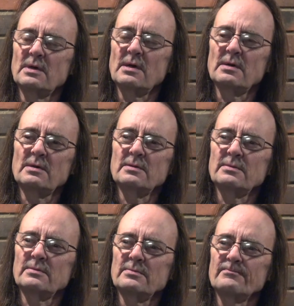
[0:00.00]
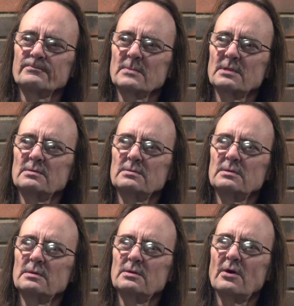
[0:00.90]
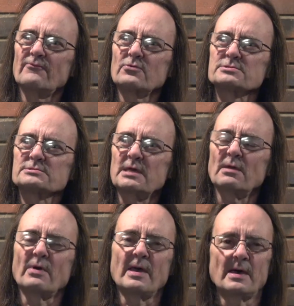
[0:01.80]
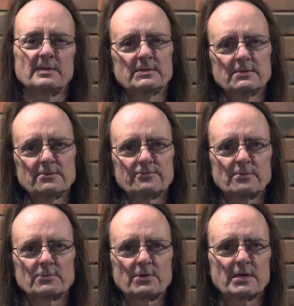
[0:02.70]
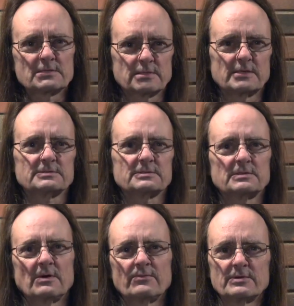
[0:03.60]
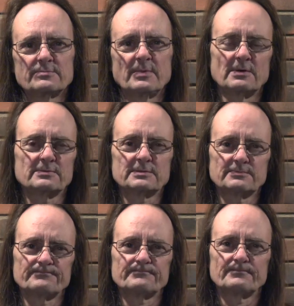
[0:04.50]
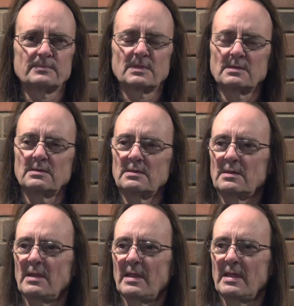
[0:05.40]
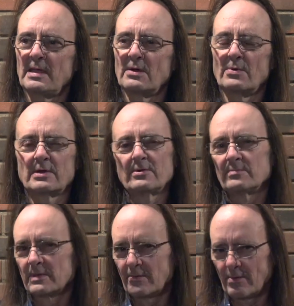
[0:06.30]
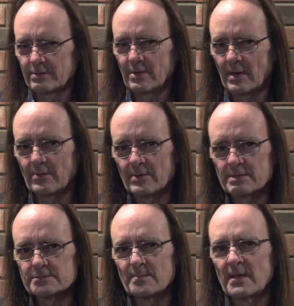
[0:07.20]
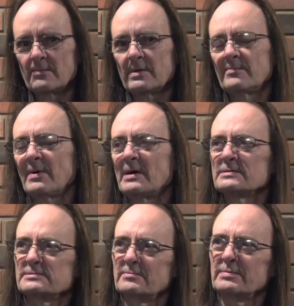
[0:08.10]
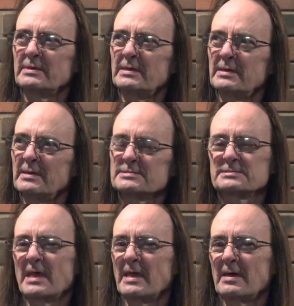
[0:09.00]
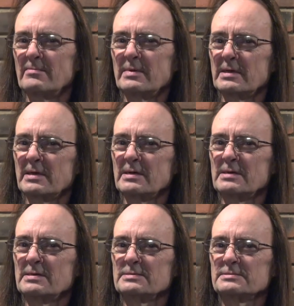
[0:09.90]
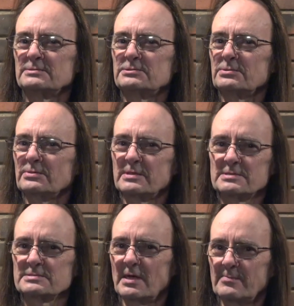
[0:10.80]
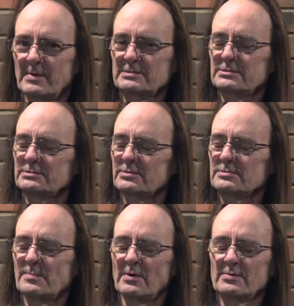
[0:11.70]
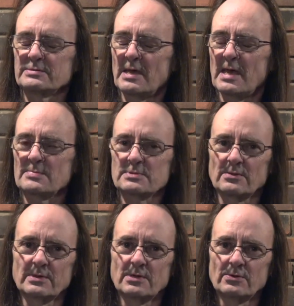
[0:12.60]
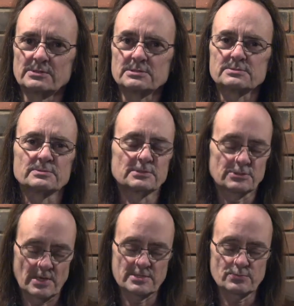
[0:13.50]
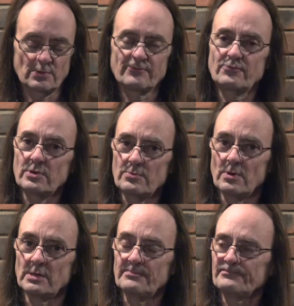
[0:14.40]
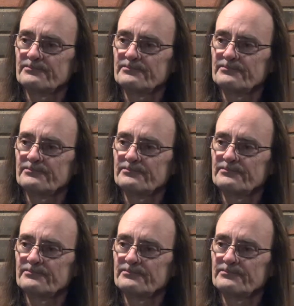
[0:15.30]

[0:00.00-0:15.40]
a for sale ad from Craigslist of this boat. And we couldn't believe it. We thought it was maybe possibly a scam because it showed the inside pictures of this boat. It was absolutely gorgeous. It was a Transworld 41